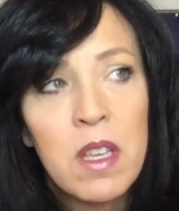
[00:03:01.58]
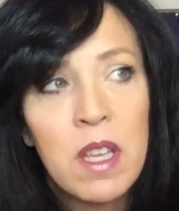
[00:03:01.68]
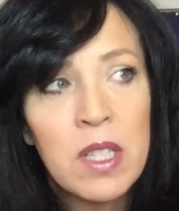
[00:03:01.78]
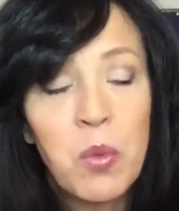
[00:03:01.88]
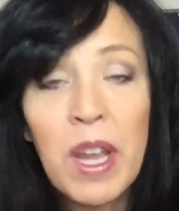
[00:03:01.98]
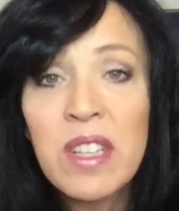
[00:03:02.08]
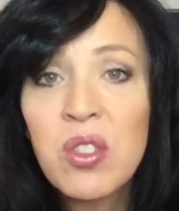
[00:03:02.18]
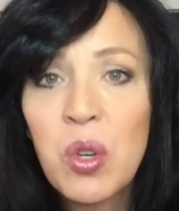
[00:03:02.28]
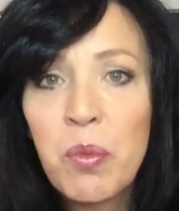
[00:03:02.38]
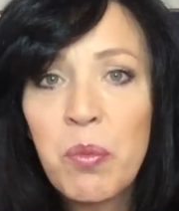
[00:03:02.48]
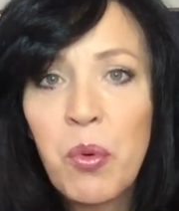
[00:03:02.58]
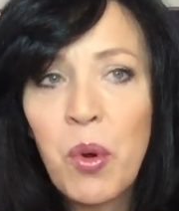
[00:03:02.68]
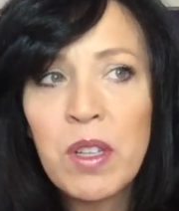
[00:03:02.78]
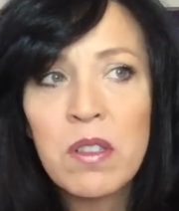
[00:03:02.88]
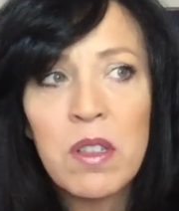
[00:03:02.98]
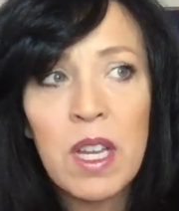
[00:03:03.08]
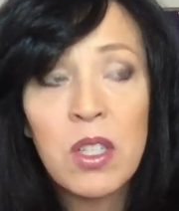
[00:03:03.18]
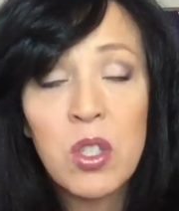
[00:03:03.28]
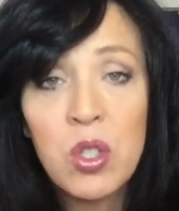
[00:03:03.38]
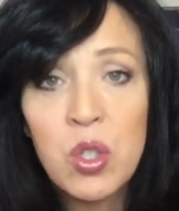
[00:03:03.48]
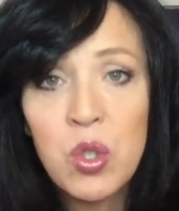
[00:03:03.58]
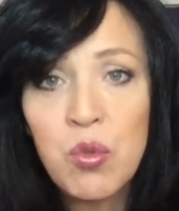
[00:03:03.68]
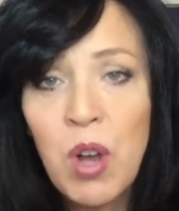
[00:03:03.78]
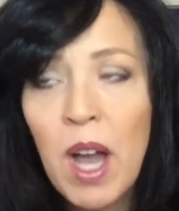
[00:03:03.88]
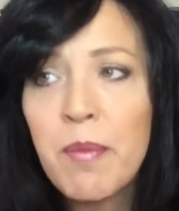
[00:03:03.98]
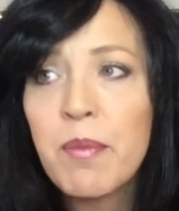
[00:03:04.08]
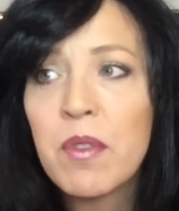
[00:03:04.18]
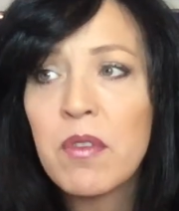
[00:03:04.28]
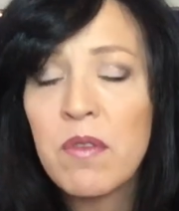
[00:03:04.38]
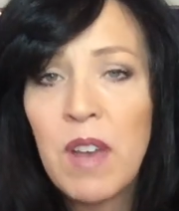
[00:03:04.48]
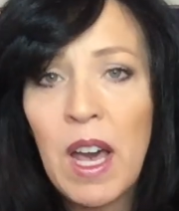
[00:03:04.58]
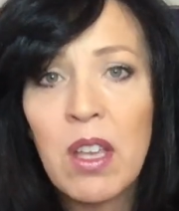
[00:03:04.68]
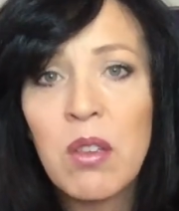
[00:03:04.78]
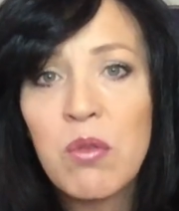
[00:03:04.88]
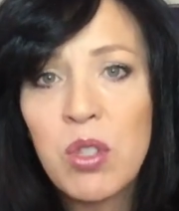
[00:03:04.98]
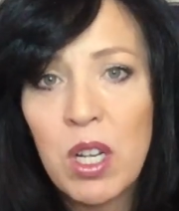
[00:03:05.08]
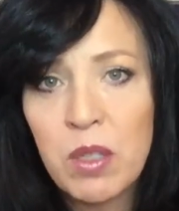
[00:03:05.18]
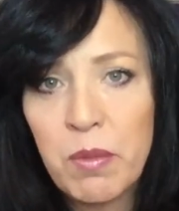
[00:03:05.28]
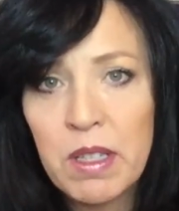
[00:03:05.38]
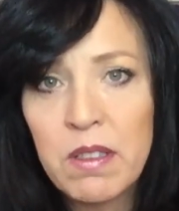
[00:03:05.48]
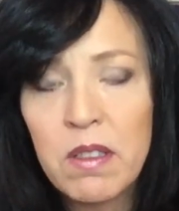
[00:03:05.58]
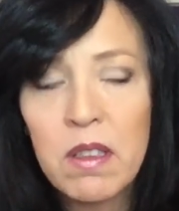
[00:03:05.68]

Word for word: that's why it's so important to like drop value judgments.